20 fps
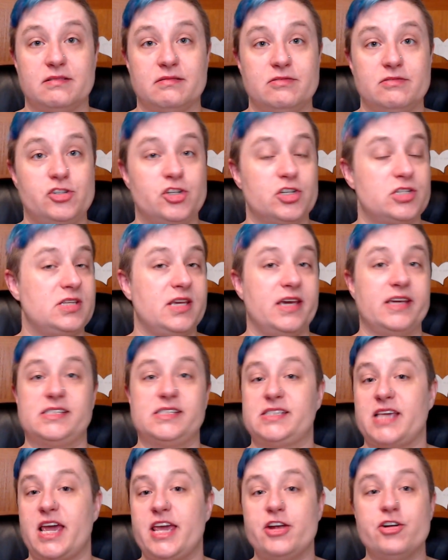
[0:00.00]
Just like
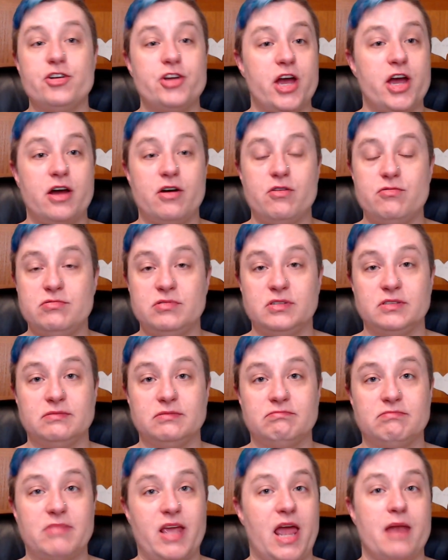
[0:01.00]
say your no
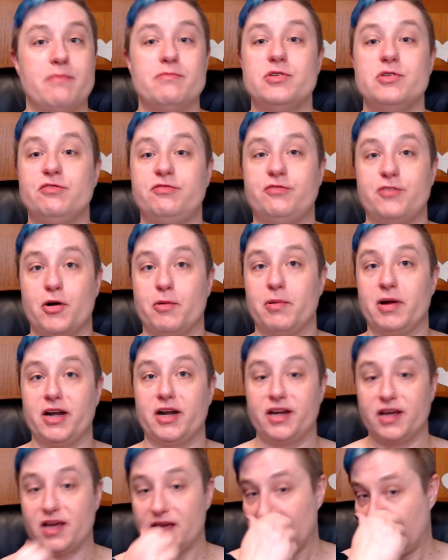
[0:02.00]
and move forward.